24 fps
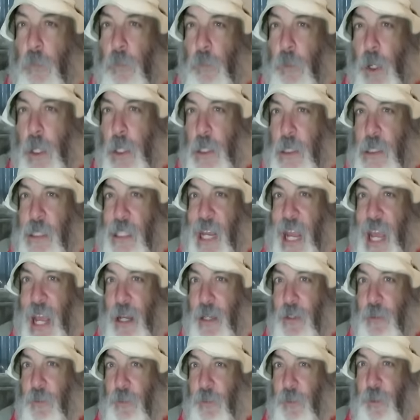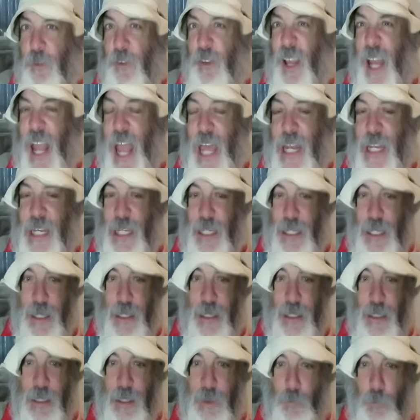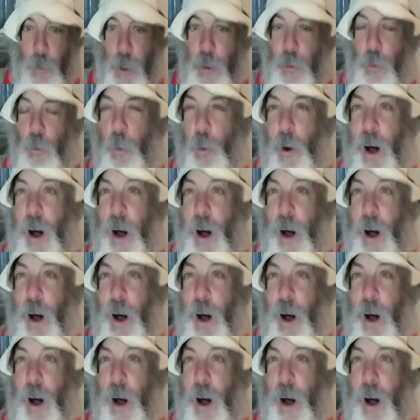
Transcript: French town flooded with